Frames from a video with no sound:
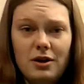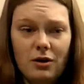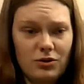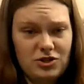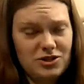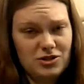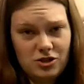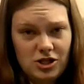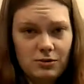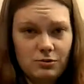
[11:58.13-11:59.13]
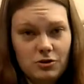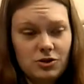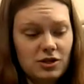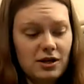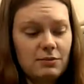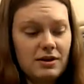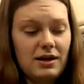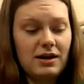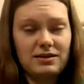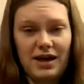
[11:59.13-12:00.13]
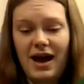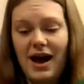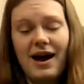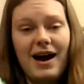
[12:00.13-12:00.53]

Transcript: which isn't cheap usually. I mean, that's a hat